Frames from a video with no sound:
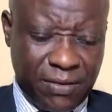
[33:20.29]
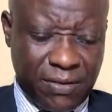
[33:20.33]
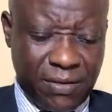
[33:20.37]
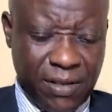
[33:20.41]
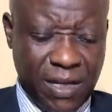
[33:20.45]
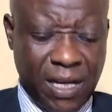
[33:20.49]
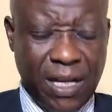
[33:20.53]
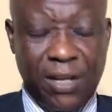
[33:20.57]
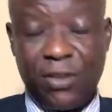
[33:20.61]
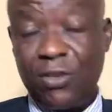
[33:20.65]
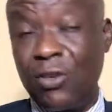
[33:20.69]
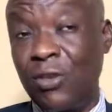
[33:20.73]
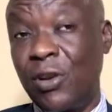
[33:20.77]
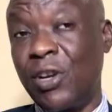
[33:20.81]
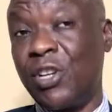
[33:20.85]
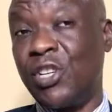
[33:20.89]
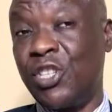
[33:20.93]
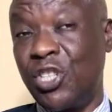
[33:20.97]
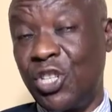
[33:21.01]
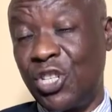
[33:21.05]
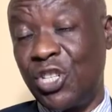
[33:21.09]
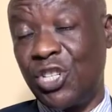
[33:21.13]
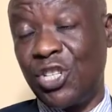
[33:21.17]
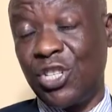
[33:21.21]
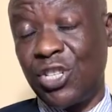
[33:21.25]

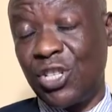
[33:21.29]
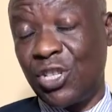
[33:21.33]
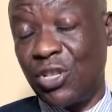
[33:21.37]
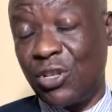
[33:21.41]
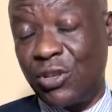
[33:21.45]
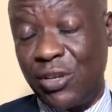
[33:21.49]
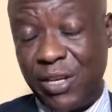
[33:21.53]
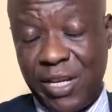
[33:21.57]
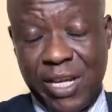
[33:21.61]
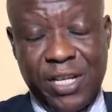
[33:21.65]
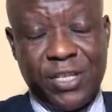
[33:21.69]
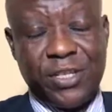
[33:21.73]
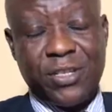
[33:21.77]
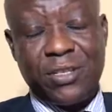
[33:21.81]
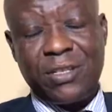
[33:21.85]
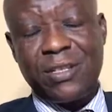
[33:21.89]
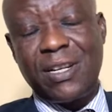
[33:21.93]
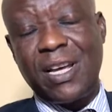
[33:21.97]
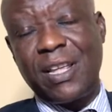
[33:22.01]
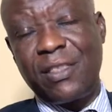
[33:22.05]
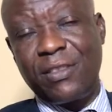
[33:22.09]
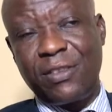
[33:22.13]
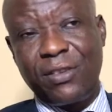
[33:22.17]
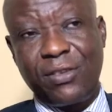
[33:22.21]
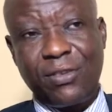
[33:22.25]
knowledge creation
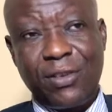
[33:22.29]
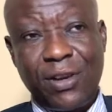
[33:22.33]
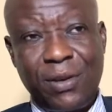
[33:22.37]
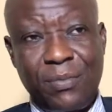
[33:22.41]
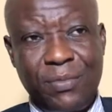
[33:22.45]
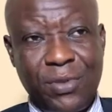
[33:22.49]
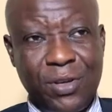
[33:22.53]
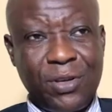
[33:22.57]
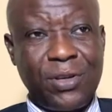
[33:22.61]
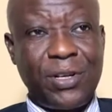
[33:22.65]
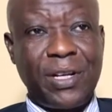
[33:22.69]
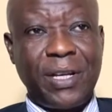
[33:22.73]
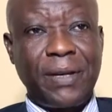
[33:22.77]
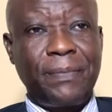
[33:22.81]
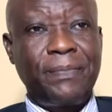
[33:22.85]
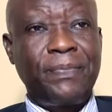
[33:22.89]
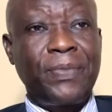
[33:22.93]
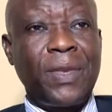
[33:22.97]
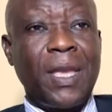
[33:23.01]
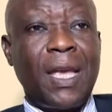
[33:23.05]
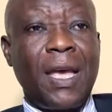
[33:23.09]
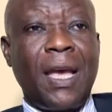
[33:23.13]
and theory building,